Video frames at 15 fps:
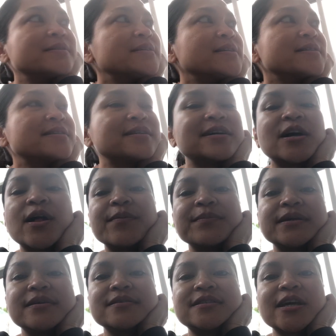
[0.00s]
just to help
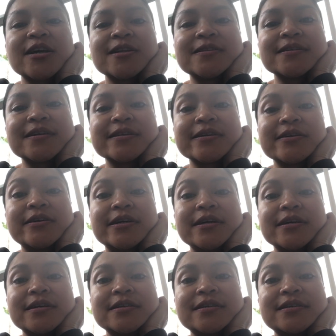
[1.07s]
me take a look at the
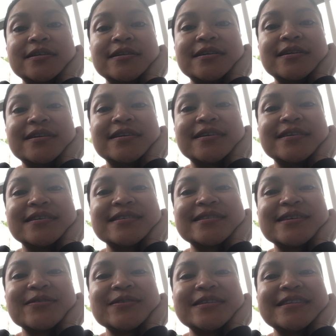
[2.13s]
car.
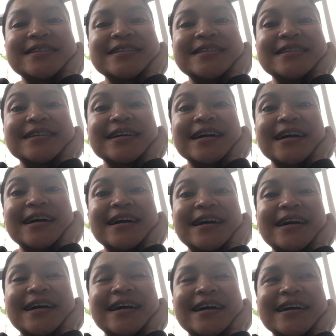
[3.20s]
So, yeah.
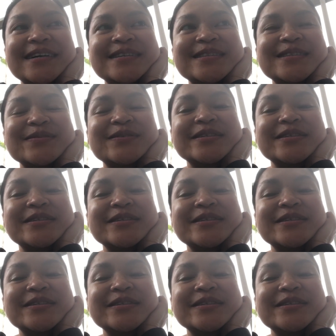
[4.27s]
So